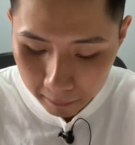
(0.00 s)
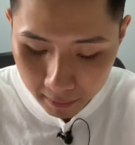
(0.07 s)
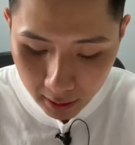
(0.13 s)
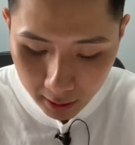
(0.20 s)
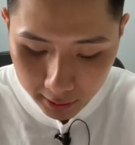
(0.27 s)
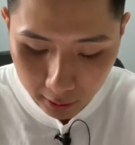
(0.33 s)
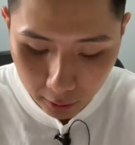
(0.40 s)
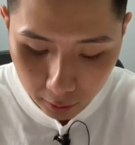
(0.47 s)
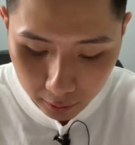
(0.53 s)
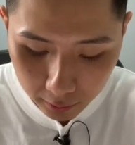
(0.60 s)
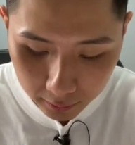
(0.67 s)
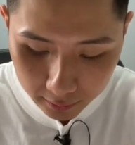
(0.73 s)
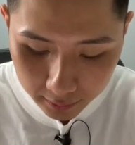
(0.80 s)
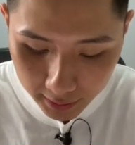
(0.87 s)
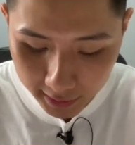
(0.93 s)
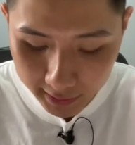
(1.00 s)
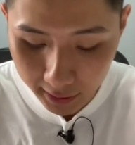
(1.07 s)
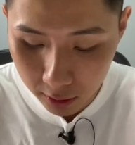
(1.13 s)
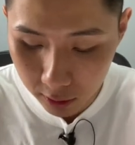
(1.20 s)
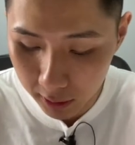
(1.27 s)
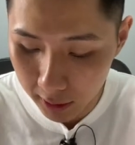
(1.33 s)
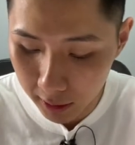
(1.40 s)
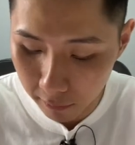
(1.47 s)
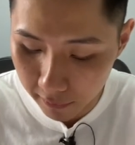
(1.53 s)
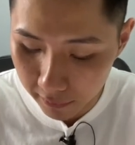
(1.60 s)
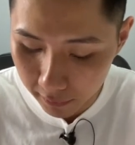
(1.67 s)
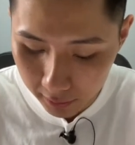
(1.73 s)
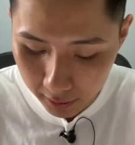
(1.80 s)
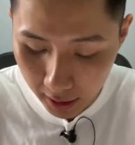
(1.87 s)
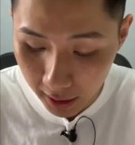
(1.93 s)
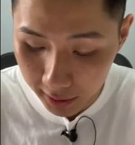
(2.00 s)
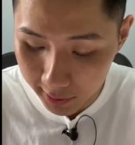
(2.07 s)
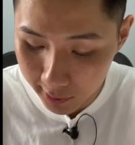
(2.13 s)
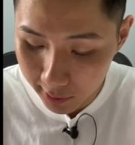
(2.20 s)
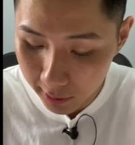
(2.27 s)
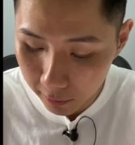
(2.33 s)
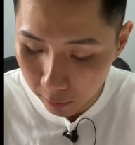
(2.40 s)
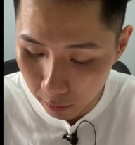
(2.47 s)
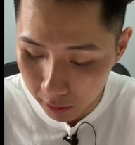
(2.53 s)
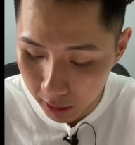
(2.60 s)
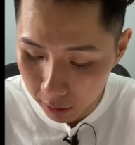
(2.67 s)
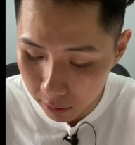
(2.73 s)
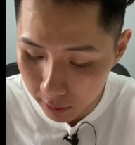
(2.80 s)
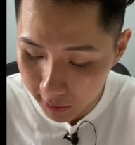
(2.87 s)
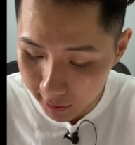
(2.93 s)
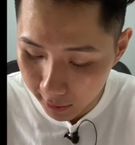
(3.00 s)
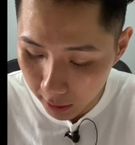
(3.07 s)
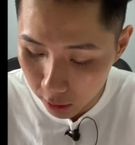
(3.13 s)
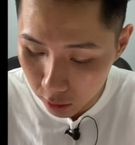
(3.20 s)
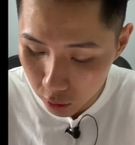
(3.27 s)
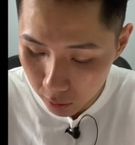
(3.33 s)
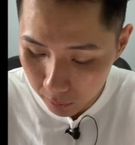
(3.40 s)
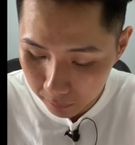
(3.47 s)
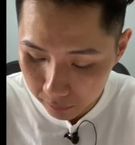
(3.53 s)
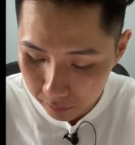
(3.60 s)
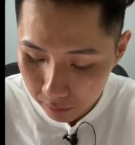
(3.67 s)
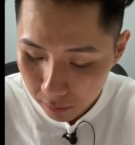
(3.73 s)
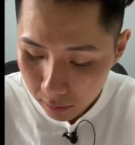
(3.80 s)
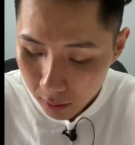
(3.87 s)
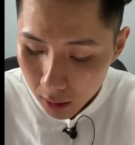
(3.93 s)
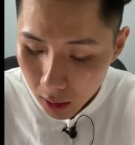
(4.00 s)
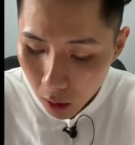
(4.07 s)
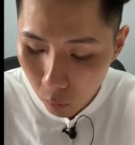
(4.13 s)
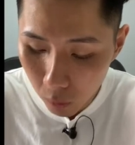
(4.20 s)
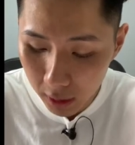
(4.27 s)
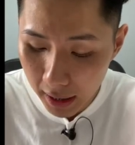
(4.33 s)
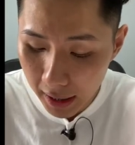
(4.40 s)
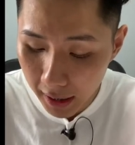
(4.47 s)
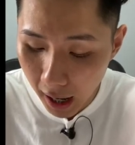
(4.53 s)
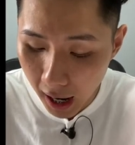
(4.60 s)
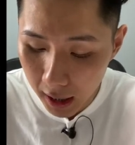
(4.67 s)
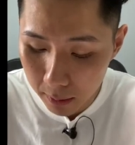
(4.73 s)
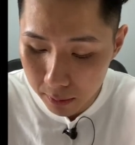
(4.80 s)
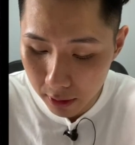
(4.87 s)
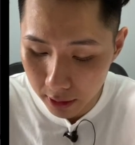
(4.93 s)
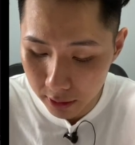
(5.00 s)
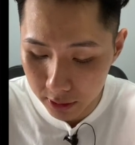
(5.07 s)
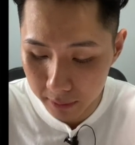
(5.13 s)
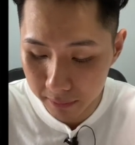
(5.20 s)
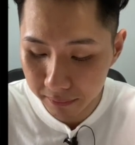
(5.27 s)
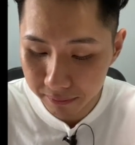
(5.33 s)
So that's actually the answer. When we increase the H, we'll get a higher pressure.